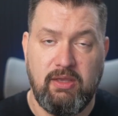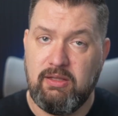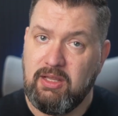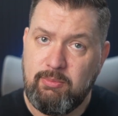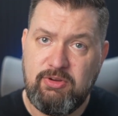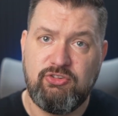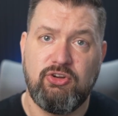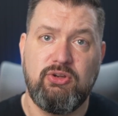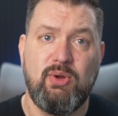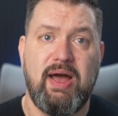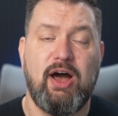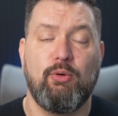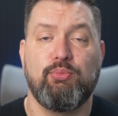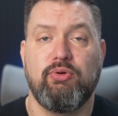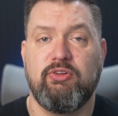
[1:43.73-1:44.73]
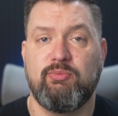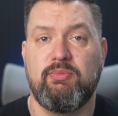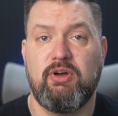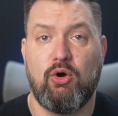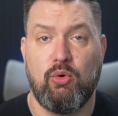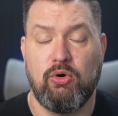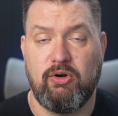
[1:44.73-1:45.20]
Let me show you how Prisma
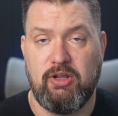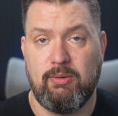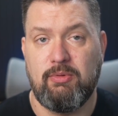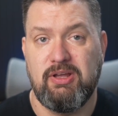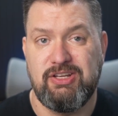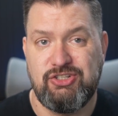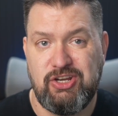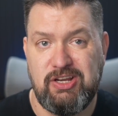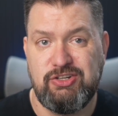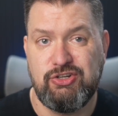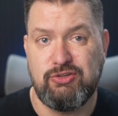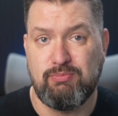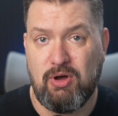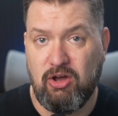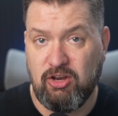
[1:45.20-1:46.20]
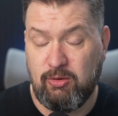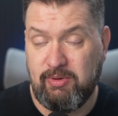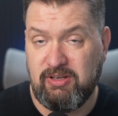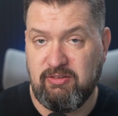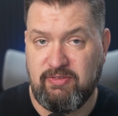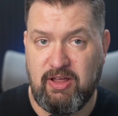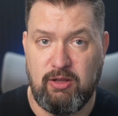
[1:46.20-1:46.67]
ORM changes MongoDB
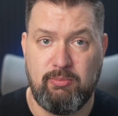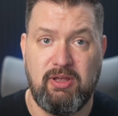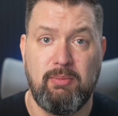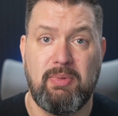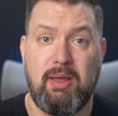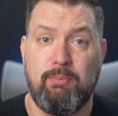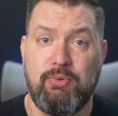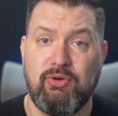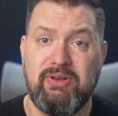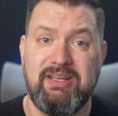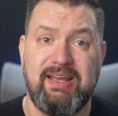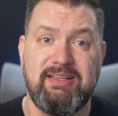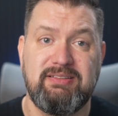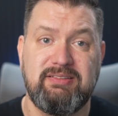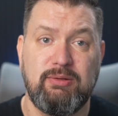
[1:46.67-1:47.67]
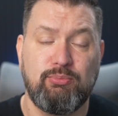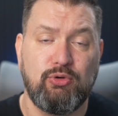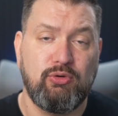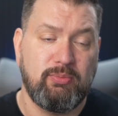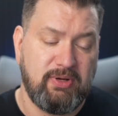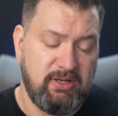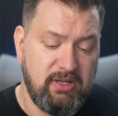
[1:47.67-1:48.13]
development by building a simple
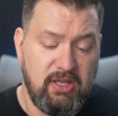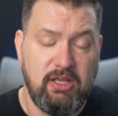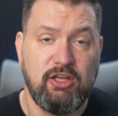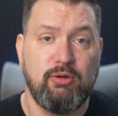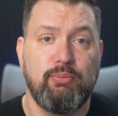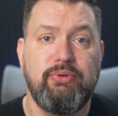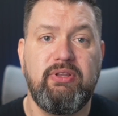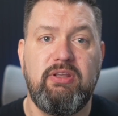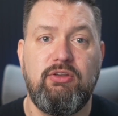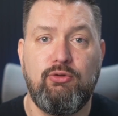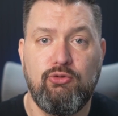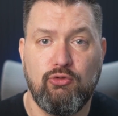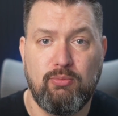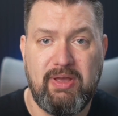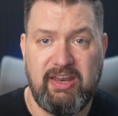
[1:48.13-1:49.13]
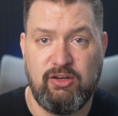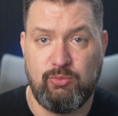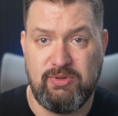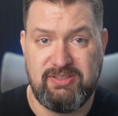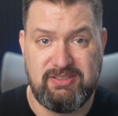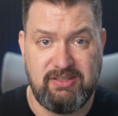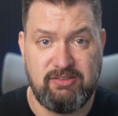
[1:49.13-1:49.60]
but complete user
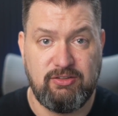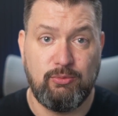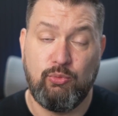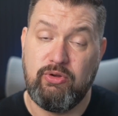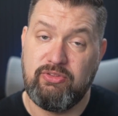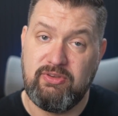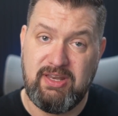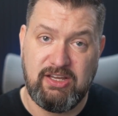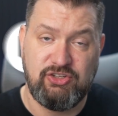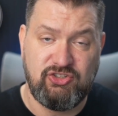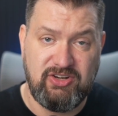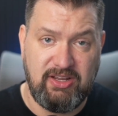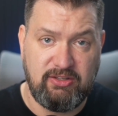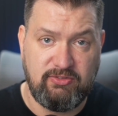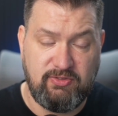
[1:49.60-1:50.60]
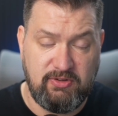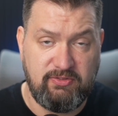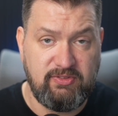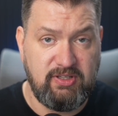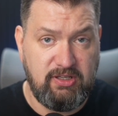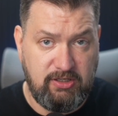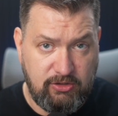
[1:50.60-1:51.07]
management system with Next.js
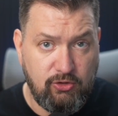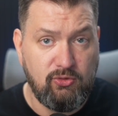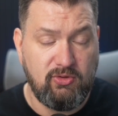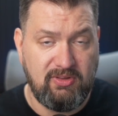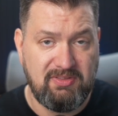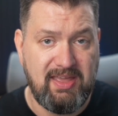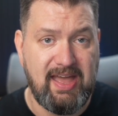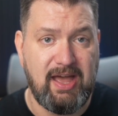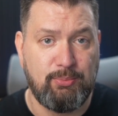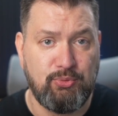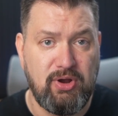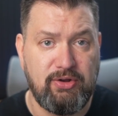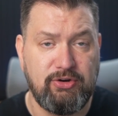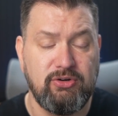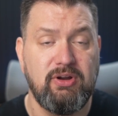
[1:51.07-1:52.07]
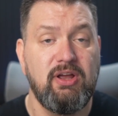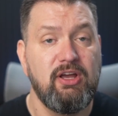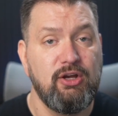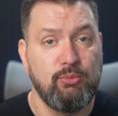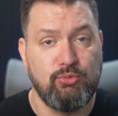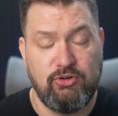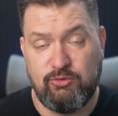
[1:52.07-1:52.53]
15 using the App Router,
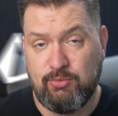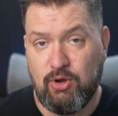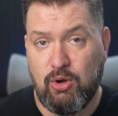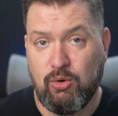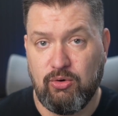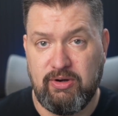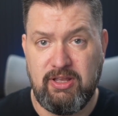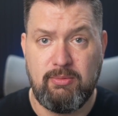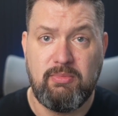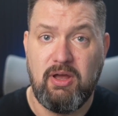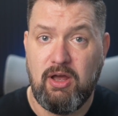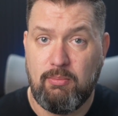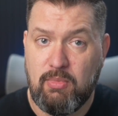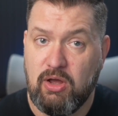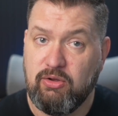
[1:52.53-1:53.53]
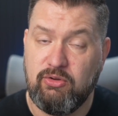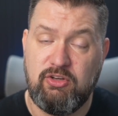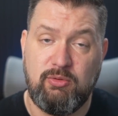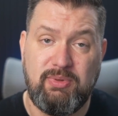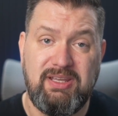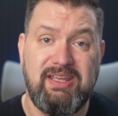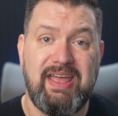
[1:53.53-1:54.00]
Prisma ORM,
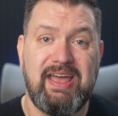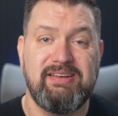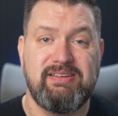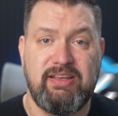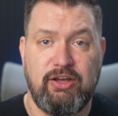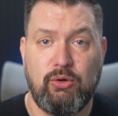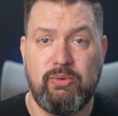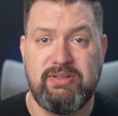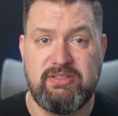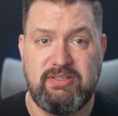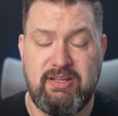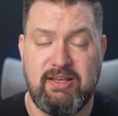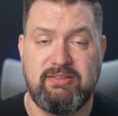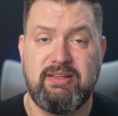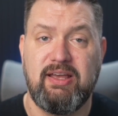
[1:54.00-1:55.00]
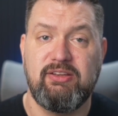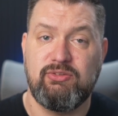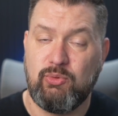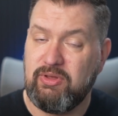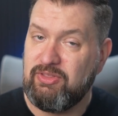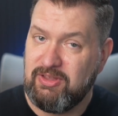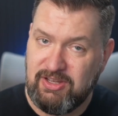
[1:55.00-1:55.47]
MongoDB, and Tailwind CSS
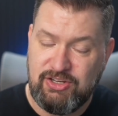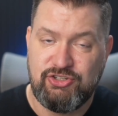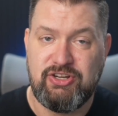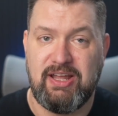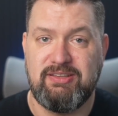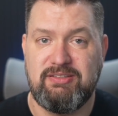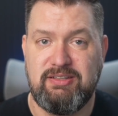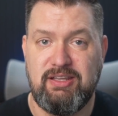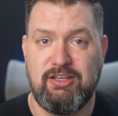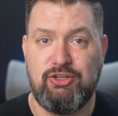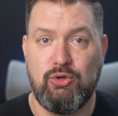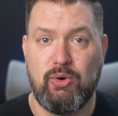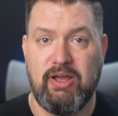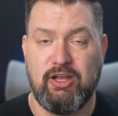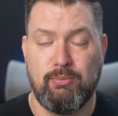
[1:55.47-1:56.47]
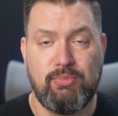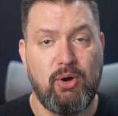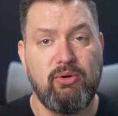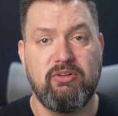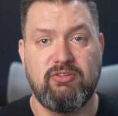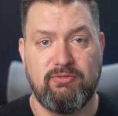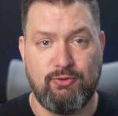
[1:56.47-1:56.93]
with shadcn UI
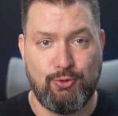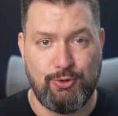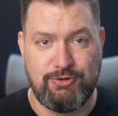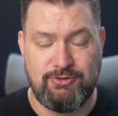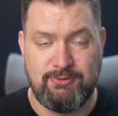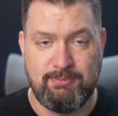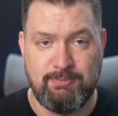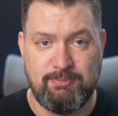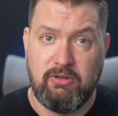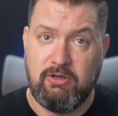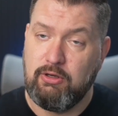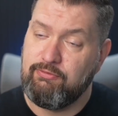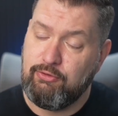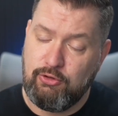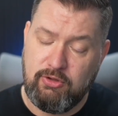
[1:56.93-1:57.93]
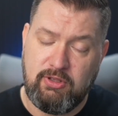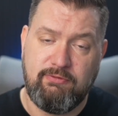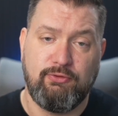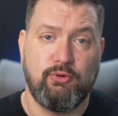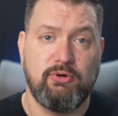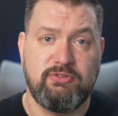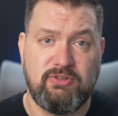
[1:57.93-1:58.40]
components, of course. If you're looking
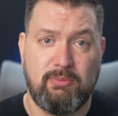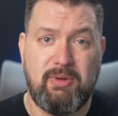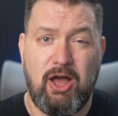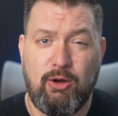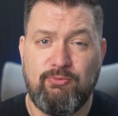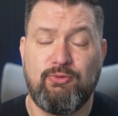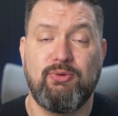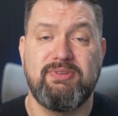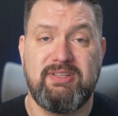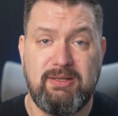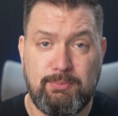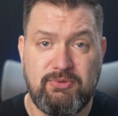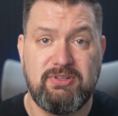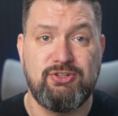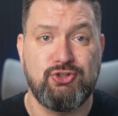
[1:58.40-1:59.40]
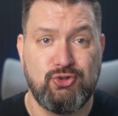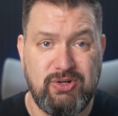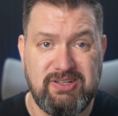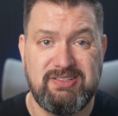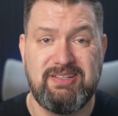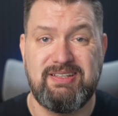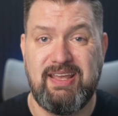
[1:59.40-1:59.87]
for some helpful tips and
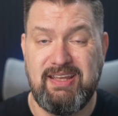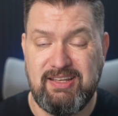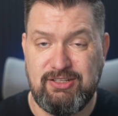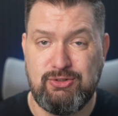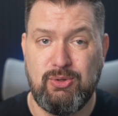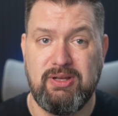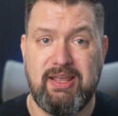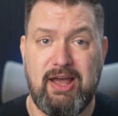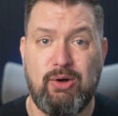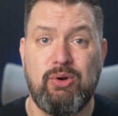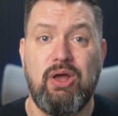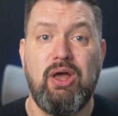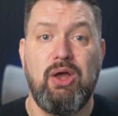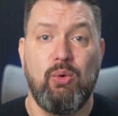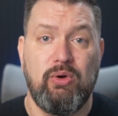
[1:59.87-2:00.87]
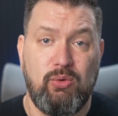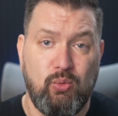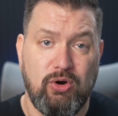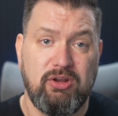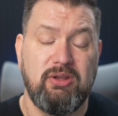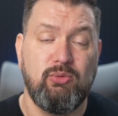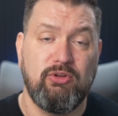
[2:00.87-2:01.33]
tricks to take into account when
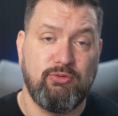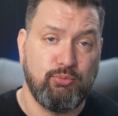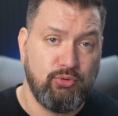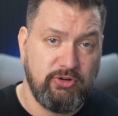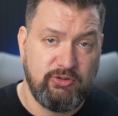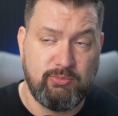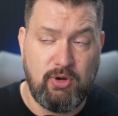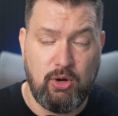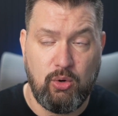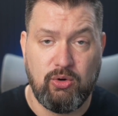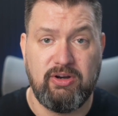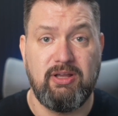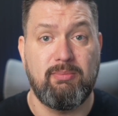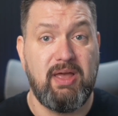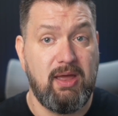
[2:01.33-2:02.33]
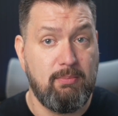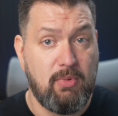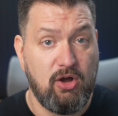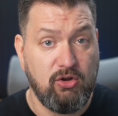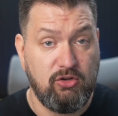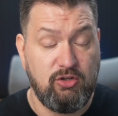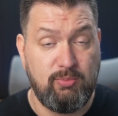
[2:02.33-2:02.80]
working with Prisma ORM and
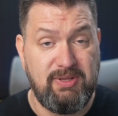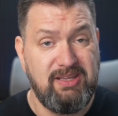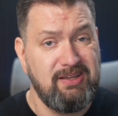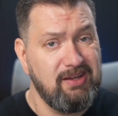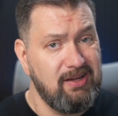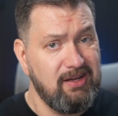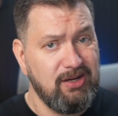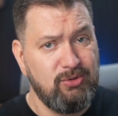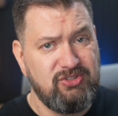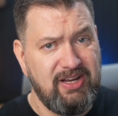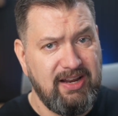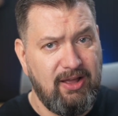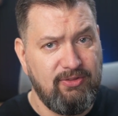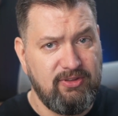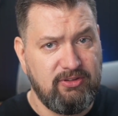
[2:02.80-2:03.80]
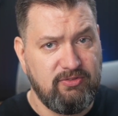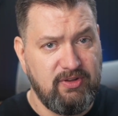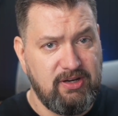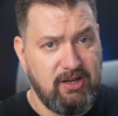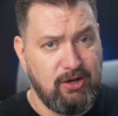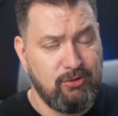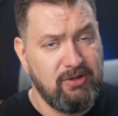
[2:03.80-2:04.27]
MongoDB, go check out this
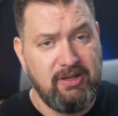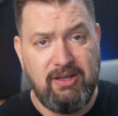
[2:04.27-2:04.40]
video.